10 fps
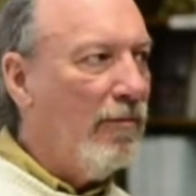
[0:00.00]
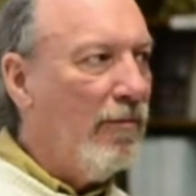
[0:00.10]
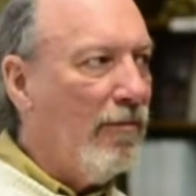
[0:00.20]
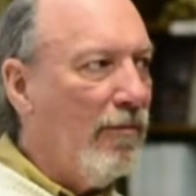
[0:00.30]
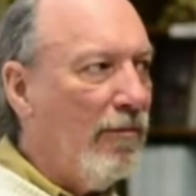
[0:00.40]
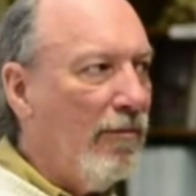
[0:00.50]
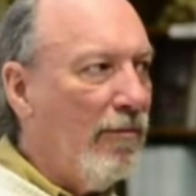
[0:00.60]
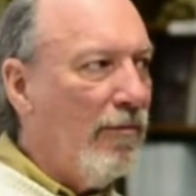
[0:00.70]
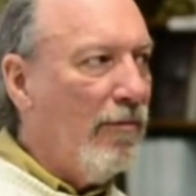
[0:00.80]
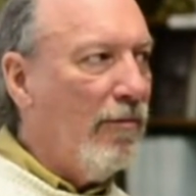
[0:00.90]

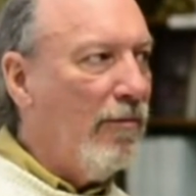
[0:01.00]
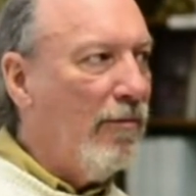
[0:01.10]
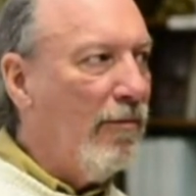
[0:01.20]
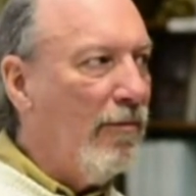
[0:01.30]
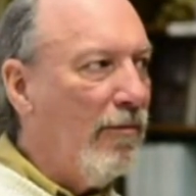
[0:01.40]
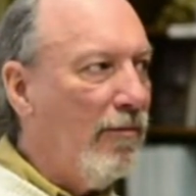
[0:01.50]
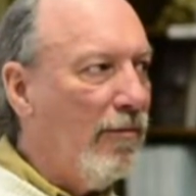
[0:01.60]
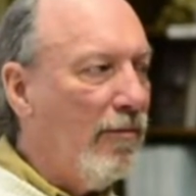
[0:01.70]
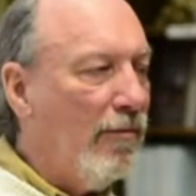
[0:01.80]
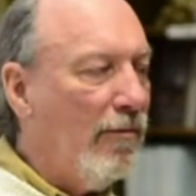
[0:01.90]

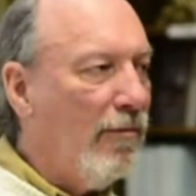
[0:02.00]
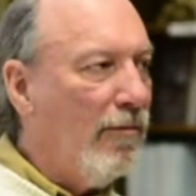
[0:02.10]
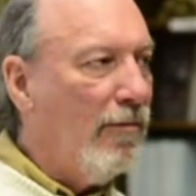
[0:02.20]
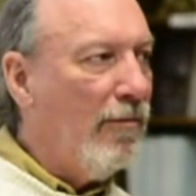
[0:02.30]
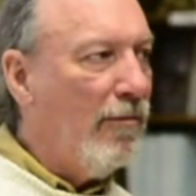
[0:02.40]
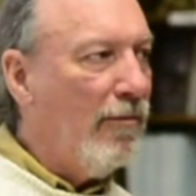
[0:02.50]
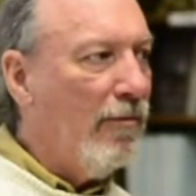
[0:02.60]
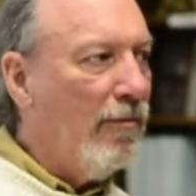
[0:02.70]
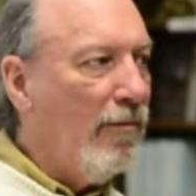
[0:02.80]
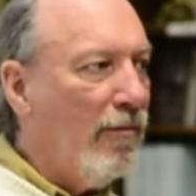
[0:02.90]

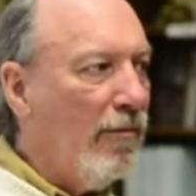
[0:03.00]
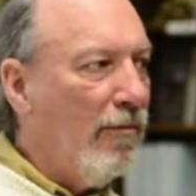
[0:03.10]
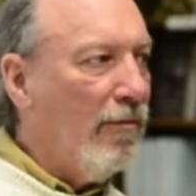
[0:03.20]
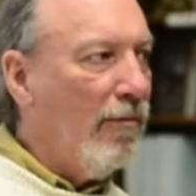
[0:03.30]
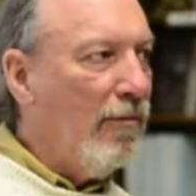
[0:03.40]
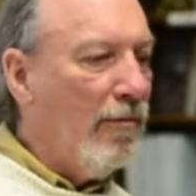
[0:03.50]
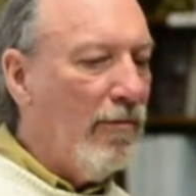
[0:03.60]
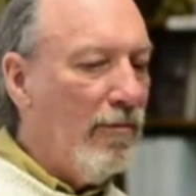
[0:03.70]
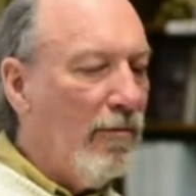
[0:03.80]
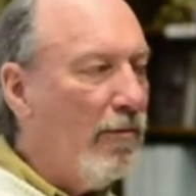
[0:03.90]

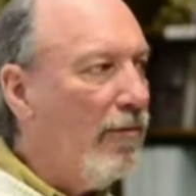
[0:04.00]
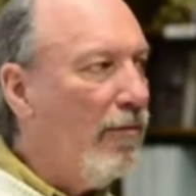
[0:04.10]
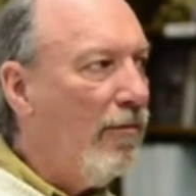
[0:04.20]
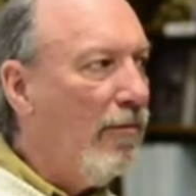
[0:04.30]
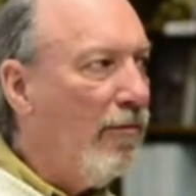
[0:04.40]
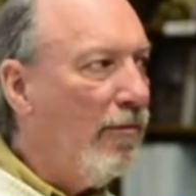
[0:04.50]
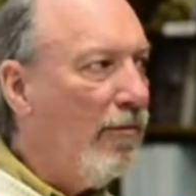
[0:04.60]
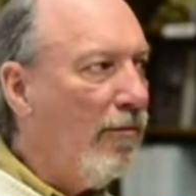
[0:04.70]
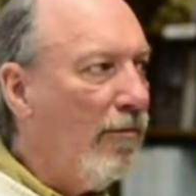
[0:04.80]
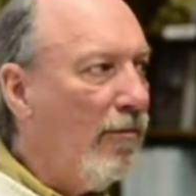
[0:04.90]

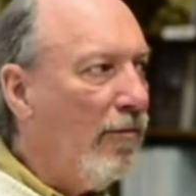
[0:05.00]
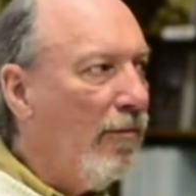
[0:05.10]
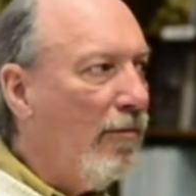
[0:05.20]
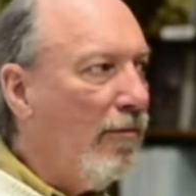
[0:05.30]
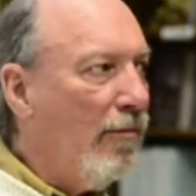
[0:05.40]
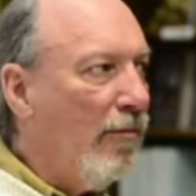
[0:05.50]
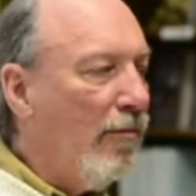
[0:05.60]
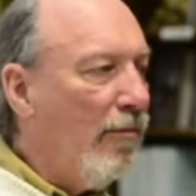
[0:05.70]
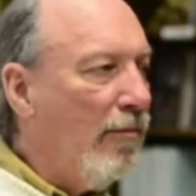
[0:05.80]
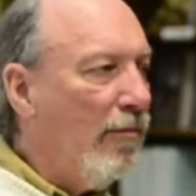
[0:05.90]

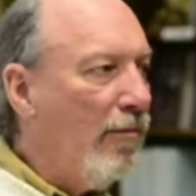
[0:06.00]
[no speech]